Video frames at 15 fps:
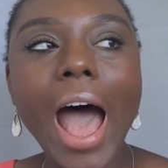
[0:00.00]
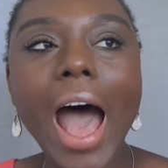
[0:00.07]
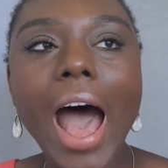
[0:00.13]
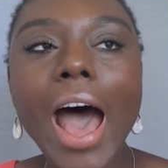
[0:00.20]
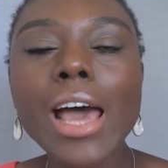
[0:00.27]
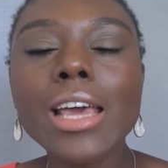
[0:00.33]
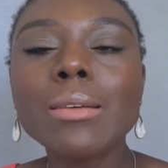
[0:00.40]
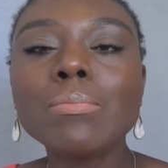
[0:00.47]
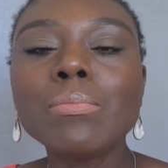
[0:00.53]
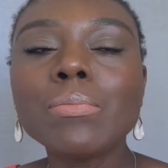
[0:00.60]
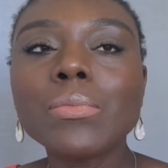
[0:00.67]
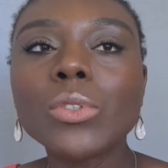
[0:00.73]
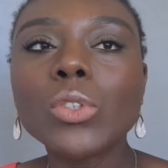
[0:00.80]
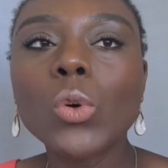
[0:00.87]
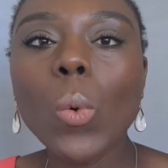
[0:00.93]

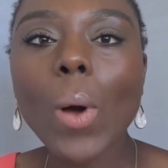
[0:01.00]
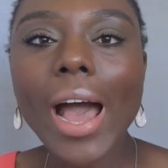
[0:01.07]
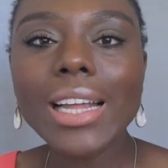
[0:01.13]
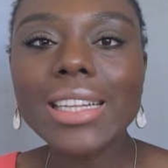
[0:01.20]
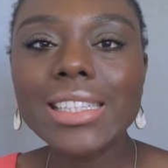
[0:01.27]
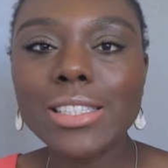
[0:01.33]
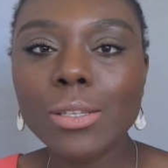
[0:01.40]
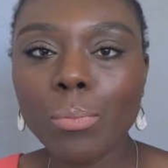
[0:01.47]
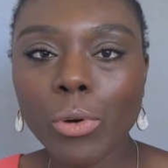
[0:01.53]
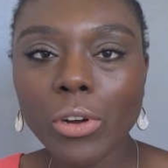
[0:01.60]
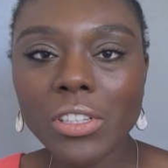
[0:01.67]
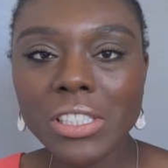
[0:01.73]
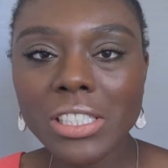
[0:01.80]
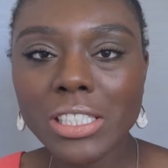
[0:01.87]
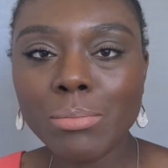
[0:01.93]
I'm quite
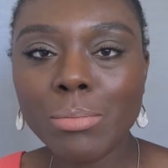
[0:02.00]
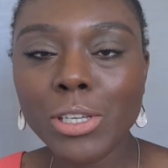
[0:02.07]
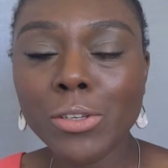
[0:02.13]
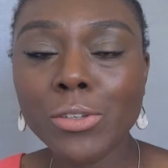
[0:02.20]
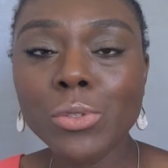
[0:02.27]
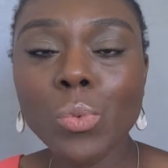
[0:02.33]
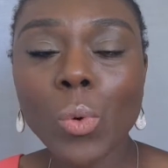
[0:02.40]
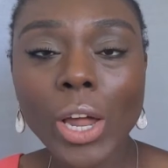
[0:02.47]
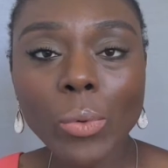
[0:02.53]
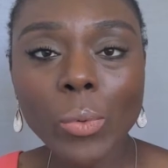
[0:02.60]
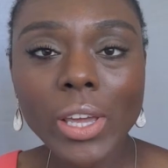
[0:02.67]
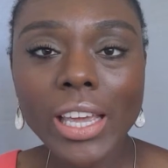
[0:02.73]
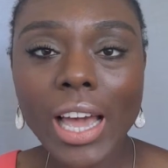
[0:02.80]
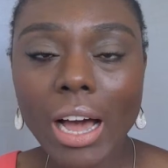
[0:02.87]
disappointed because one week